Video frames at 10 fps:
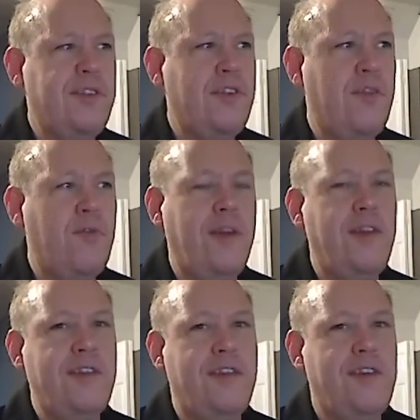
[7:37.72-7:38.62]
the thread
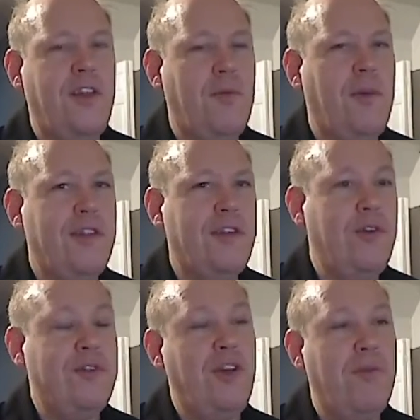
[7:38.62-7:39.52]
that sets the other one that's
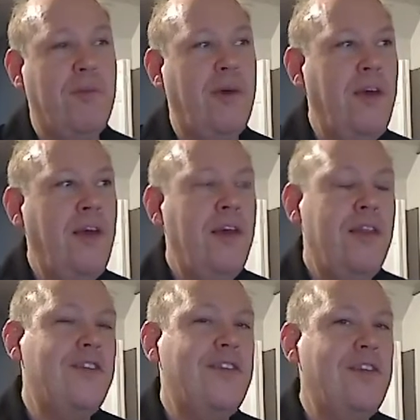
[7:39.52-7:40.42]
always loopy but
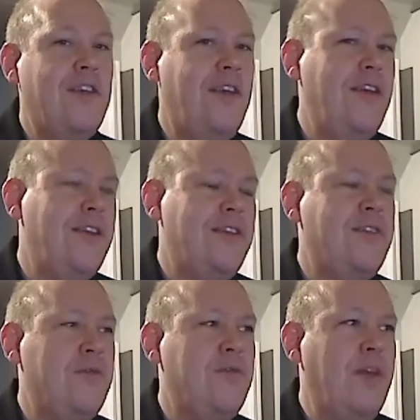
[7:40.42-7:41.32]
this
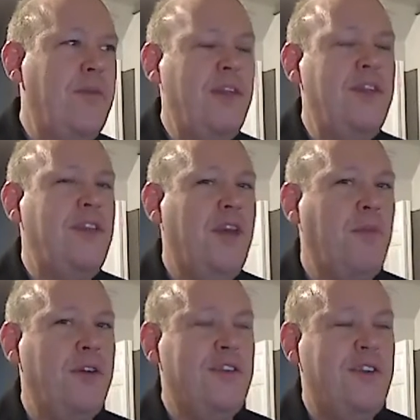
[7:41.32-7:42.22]
isn't immediately a
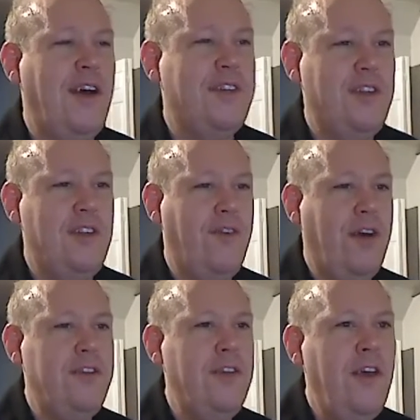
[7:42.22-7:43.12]
multitasking
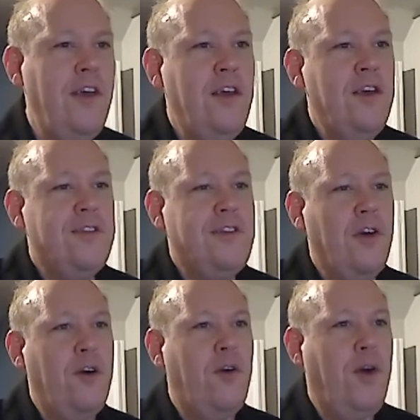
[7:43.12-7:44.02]
device
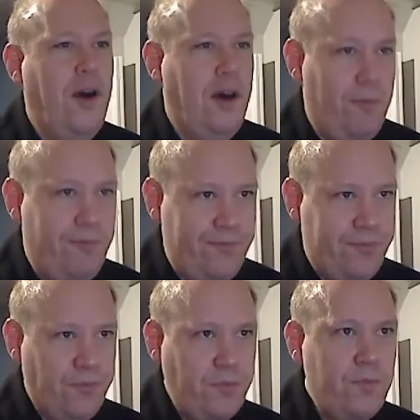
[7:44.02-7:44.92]
so um,
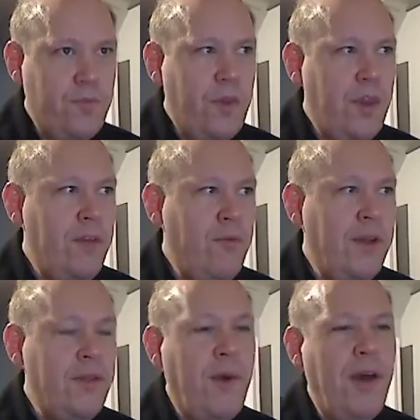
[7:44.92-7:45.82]

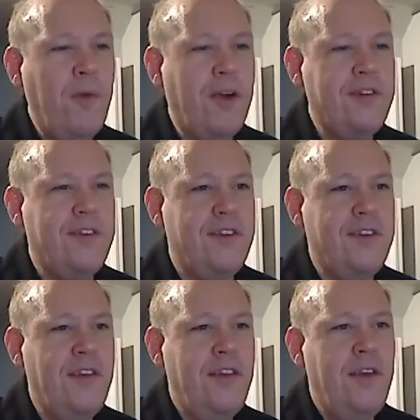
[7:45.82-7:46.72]
what, the way it works
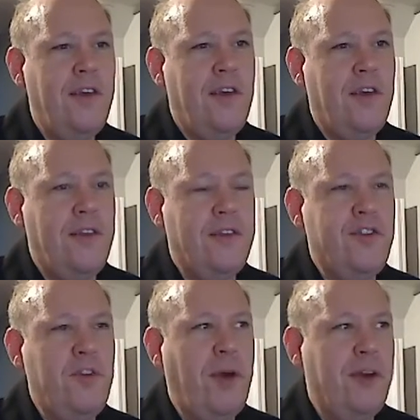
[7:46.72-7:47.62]
is there's
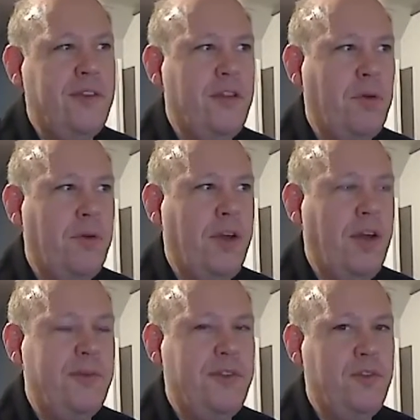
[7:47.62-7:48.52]
two parts to the
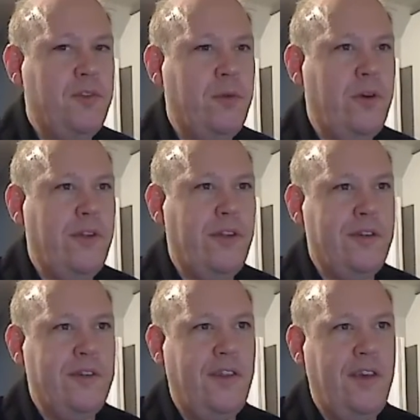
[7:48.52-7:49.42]
program as usual
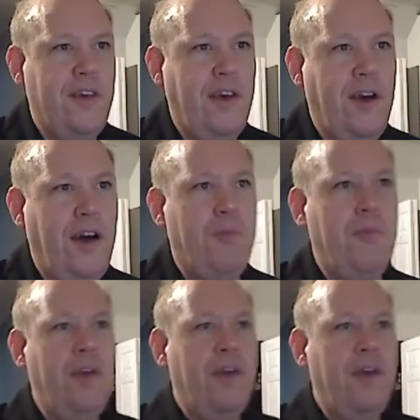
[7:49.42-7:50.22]
there's the um,